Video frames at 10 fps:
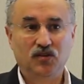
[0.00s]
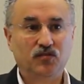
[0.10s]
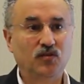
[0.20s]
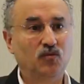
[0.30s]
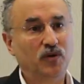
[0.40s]

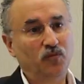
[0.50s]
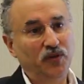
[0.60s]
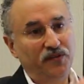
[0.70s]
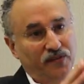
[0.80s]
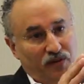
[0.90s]
So when
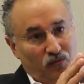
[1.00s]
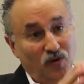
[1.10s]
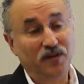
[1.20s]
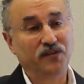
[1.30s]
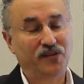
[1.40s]
we say,
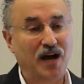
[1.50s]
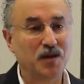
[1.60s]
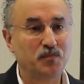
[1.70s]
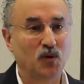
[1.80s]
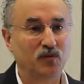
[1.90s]
what is
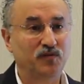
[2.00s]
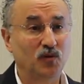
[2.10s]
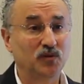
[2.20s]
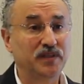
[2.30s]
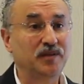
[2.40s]

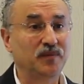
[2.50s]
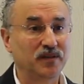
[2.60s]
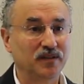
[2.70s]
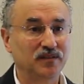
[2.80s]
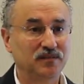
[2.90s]

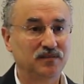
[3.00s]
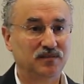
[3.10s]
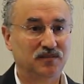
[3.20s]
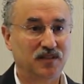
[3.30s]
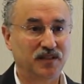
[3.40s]
hypovolemia,
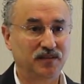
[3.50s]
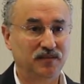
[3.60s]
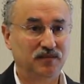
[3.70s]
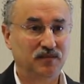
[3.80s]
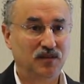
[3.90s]
right?
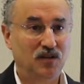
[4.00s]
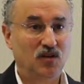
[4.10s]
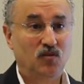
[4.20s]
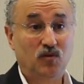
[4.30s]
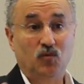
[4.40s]

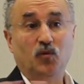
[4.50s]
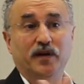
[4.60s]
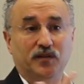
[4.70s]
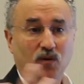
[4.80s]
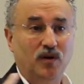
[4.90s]
What
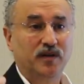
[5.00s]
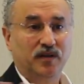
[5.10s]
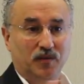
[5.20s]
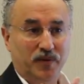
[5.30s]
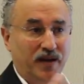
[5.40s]
we're
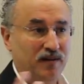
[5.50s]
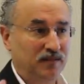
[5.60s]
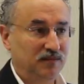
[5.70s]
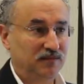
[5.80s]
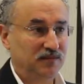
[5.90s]
talking about
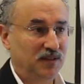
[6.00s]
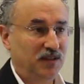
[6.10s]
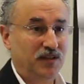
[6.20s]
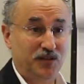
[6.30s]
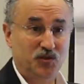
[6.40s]

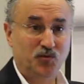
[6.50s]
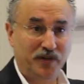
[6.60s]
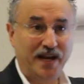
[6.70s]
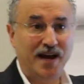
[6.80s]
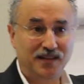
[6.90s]
is
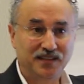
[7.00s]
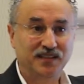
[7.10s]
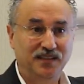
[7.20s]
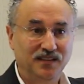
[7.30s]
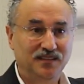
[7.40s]

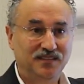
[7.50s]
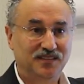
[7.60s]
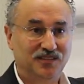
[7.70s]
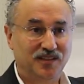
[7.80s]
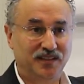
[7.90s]
reality,
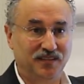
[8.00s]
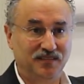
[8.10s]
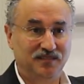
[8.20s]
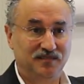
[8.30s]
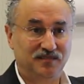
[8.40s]
right?
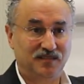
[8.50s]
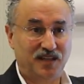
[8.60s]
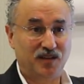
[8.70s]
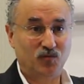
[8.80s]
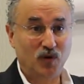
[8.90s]

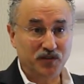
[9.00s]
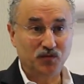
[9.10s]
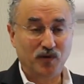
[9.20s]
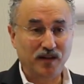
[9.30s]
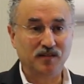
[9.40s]
And what's
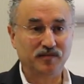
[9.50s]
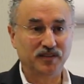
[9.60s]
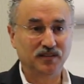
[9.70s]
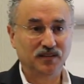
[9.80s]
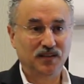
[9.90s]

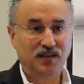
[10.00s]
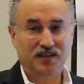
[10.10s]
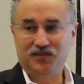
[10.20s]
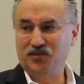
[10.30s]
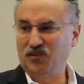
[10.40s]
relevant.
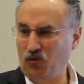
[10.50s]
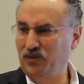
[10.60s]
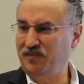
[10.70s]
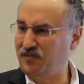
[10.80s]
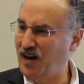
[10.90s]
And so the
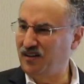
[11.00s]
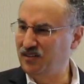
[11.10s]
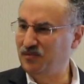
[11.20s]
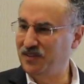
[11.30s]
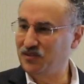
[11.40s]
only
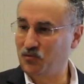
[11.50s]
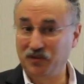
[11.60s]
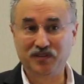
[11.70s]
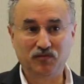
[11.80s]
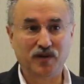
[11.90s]
volume that's
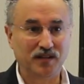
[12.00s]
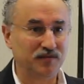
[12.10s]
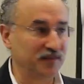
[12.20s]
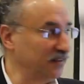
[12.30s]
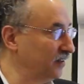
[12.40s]
really
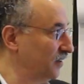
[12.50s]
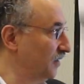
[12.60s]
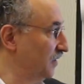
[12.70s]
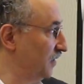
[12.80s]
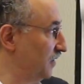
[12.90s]
relevant
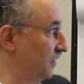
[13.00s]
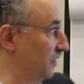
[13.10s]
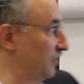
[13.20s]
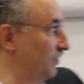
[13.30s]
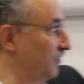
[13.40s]

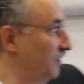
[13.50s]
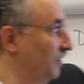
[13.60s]
is